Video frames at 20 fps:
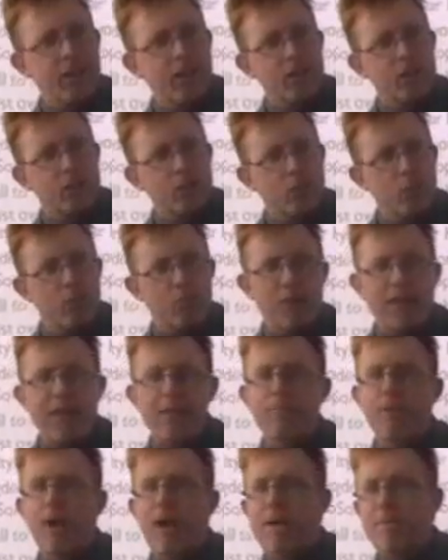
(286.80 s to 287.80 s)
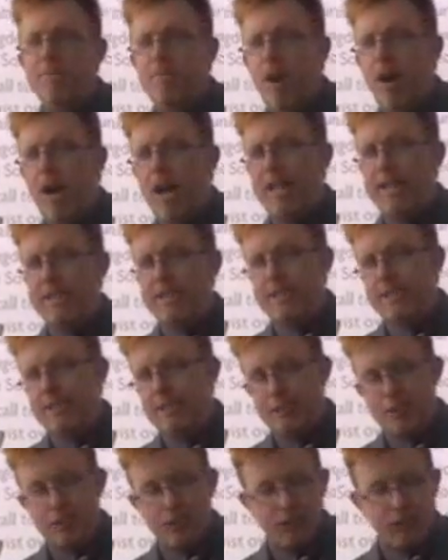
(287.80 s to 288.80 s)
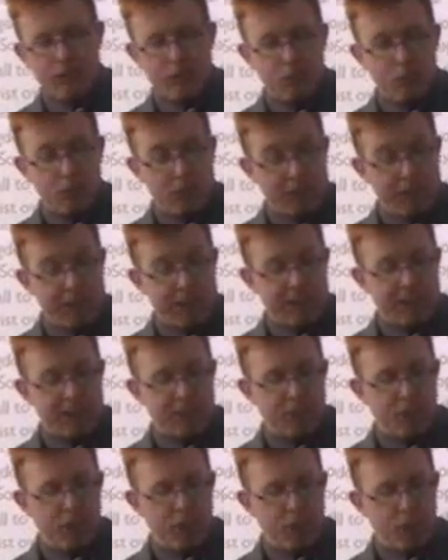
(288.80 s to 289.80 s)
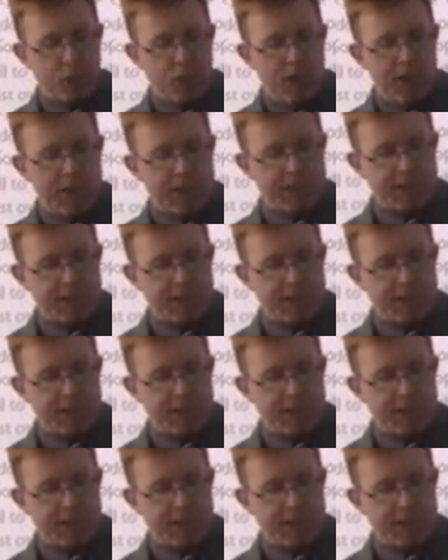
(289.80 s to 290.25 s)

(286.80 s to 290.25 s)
will be by might what he is by right,